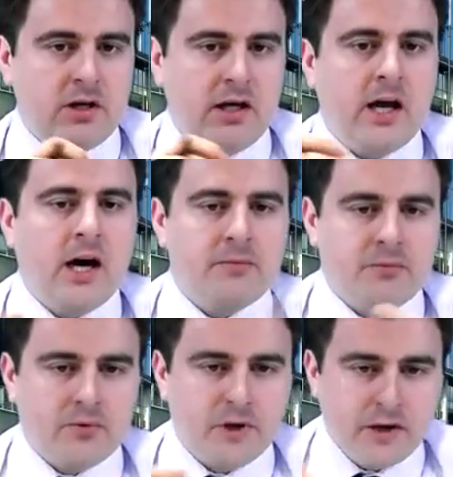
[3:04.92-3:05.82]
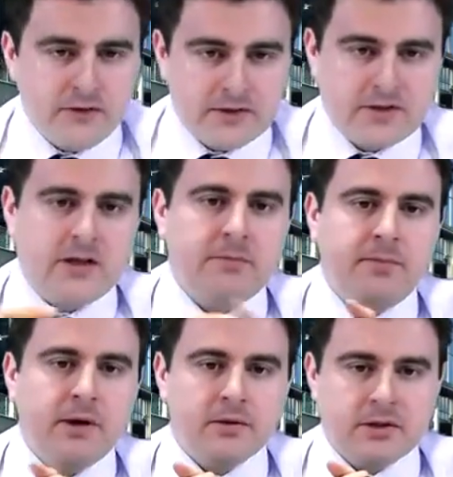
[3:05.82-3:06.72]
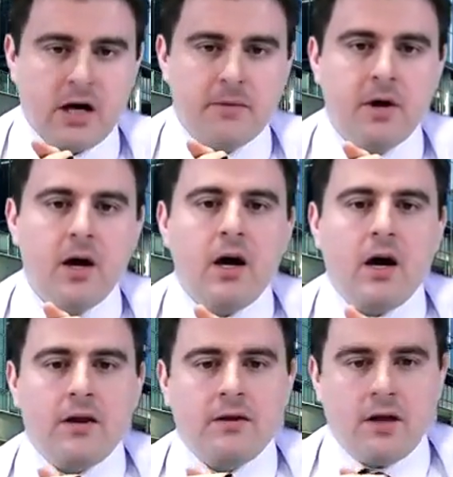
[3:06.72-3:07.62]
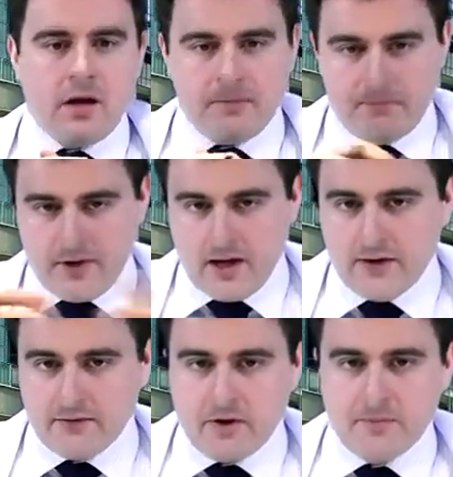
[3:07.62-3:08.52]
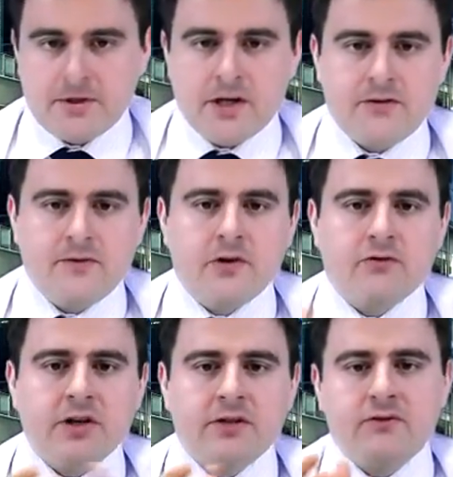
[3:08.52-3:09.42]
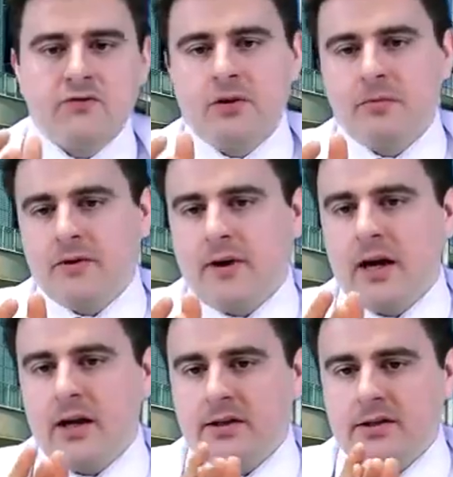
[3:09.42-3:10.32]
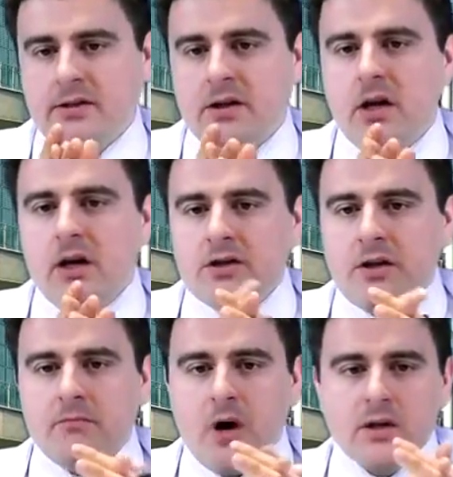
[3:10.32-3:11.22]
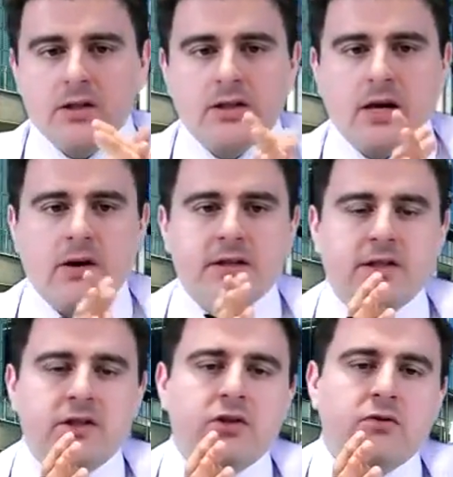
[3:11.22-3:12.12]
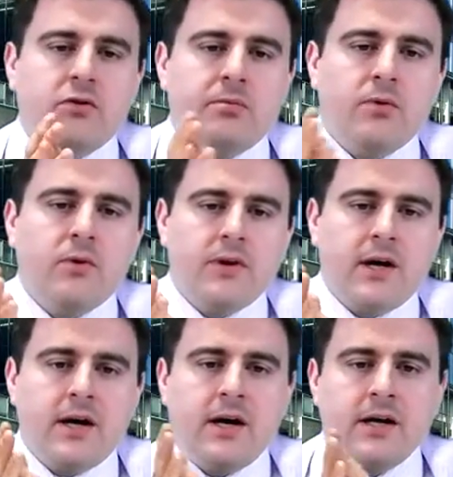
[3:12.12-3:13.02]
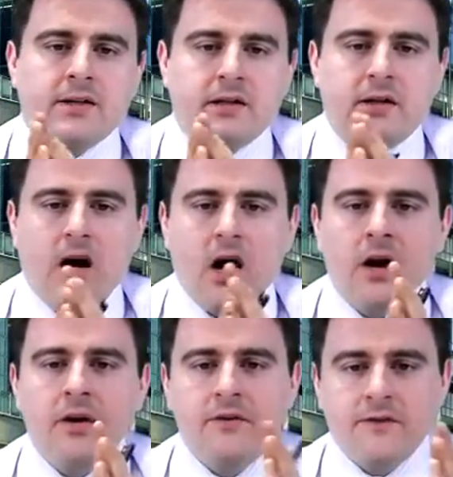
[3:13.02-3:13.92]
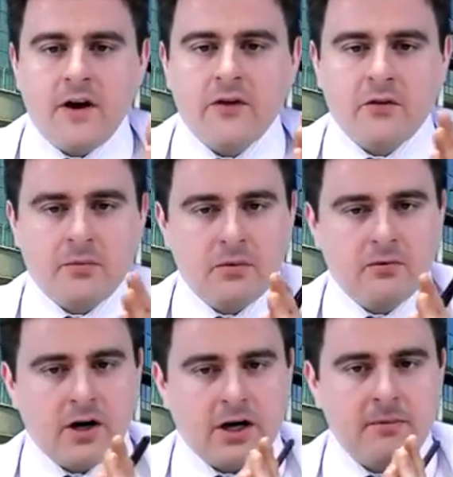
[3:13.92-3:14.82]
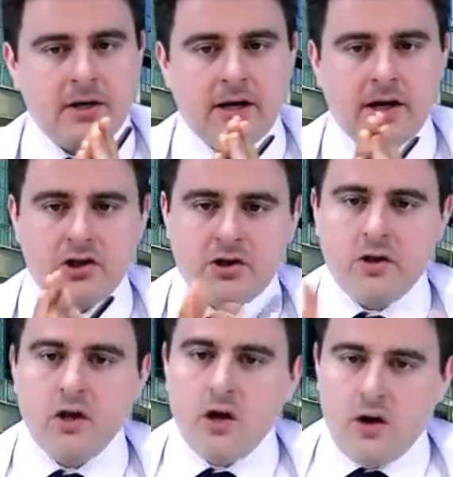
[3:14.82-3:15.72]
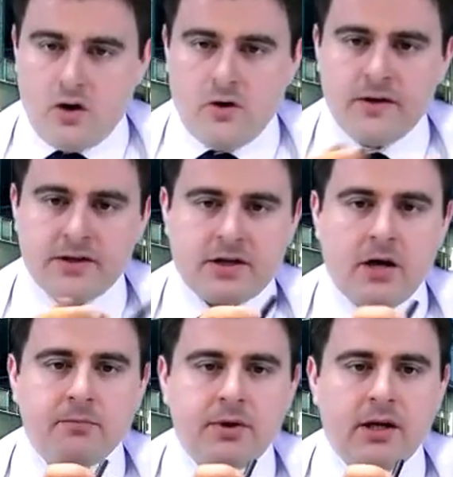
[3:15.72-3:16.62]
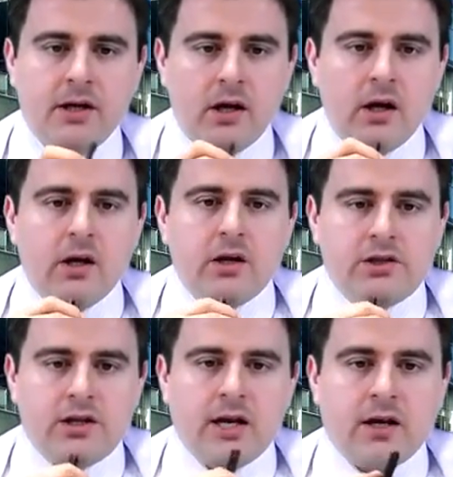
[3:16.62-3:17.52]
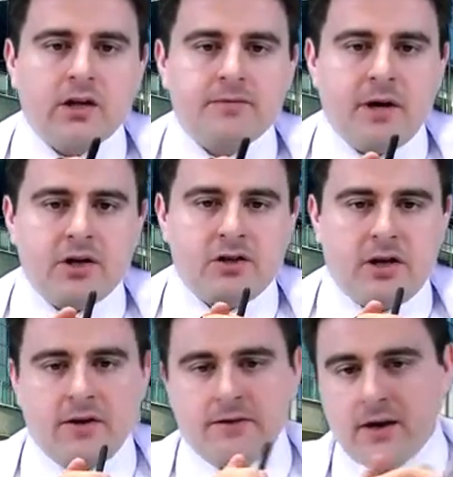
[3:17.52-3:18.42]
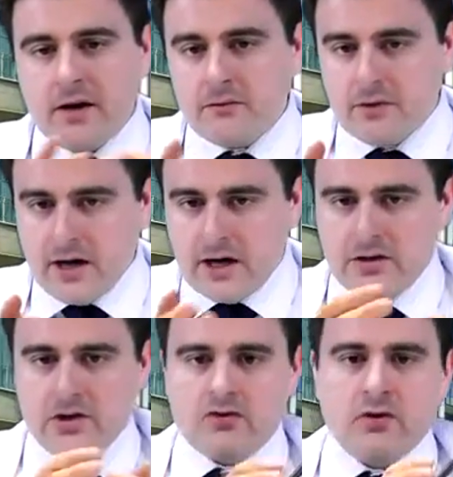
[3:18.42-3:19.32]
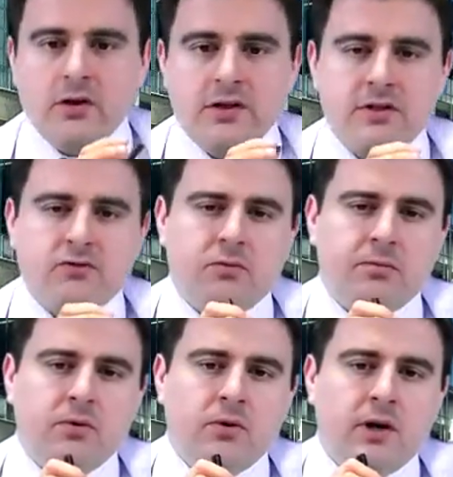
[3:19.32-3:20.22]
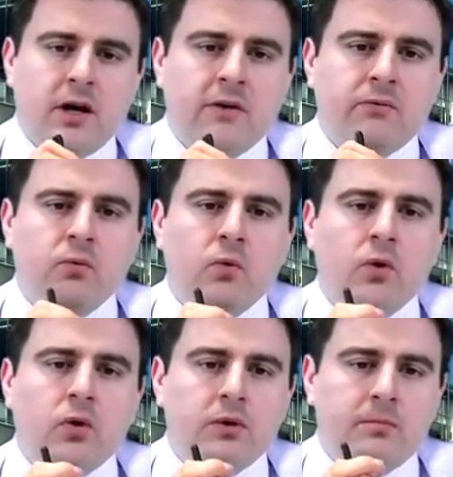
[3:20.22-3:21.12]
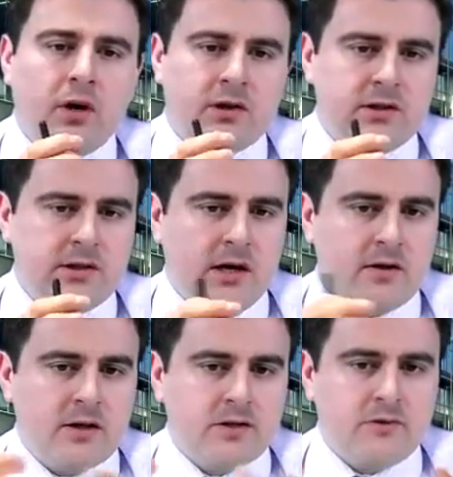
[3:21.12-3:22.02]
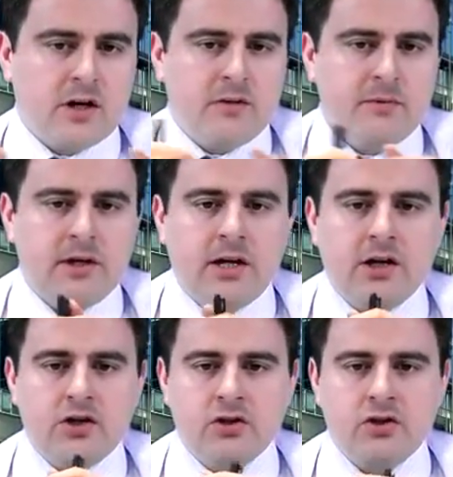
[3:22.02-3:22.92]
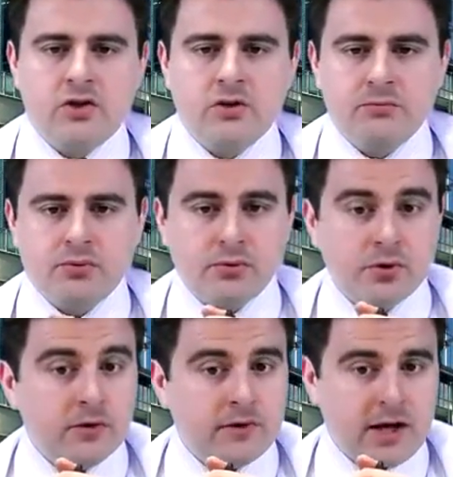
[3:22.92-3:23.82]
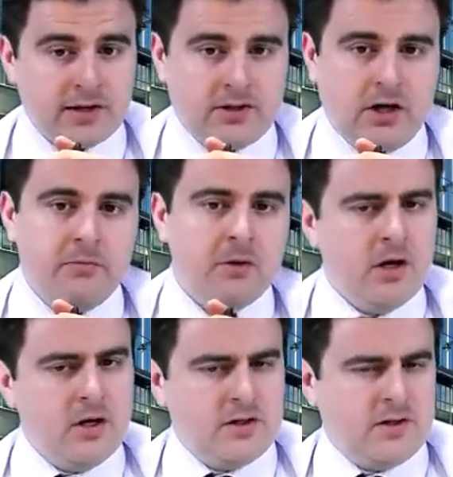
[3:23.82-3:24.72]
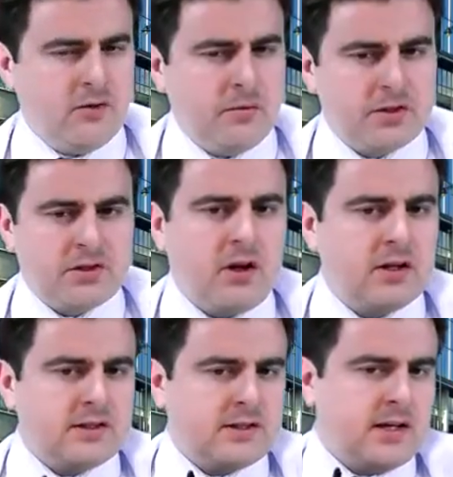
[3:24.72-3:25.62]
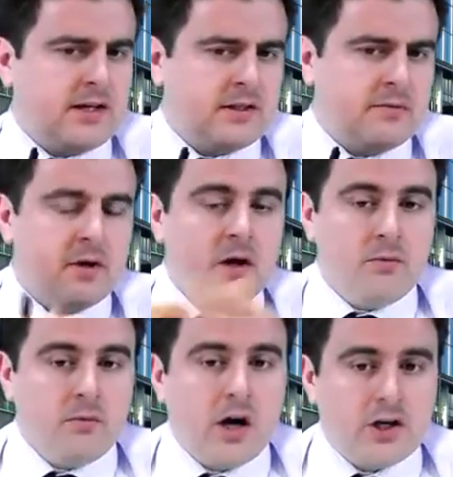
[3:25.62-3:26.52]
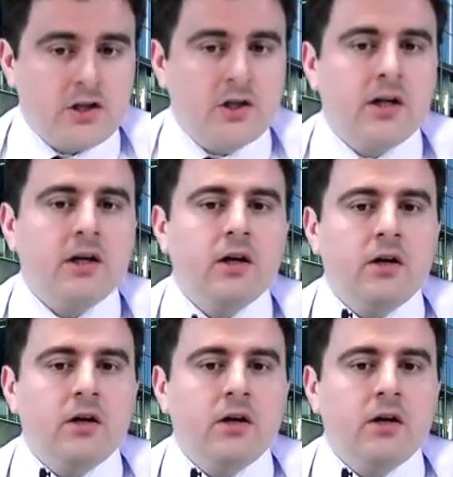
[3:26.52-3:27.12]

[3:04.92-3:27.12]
that he had previously built up and have a reputation of aggressive treatment of analysts. So Martindale has issued a report that has an unfavorable recommendation on this company. Jellicoe's management have then reacted strongly to this report and have warned Martindale that his recommendation should improve next time. So they're almost kind of saying to him, we're actually,